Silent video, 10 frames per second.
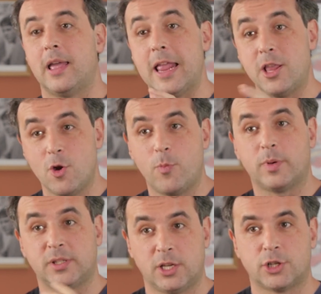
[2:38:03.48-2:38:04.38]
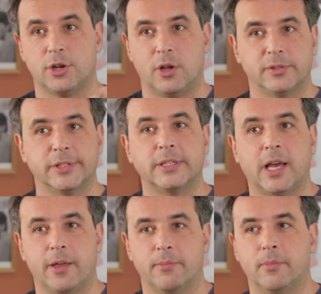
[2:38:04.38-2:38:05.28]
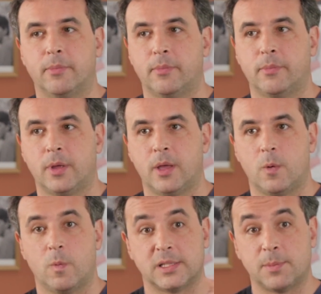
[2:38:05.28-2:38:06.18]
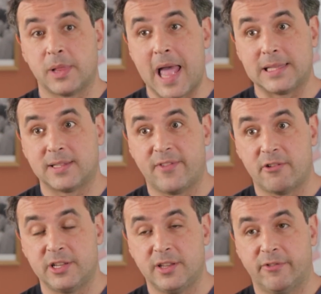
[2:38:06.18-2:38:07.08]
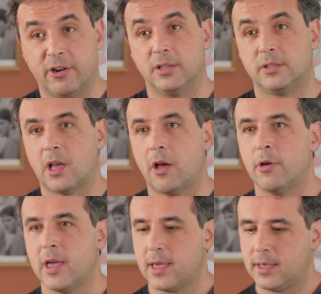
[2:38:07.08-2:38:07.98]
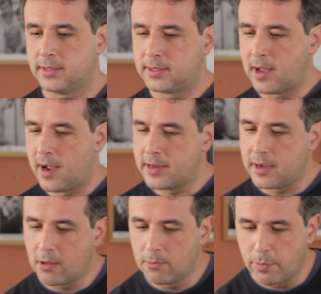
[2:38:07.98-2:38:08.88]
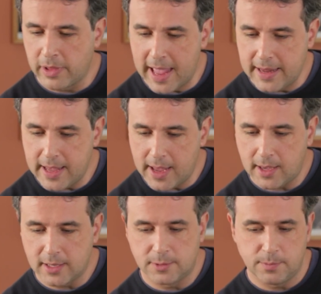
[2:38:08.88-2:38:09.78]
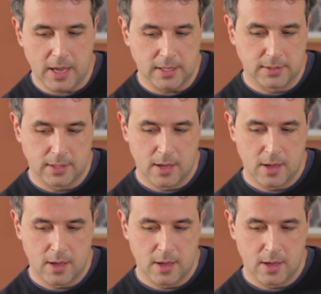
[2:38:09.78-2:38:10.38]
a new position all the time, where the plans are very different. So he started on planting his piece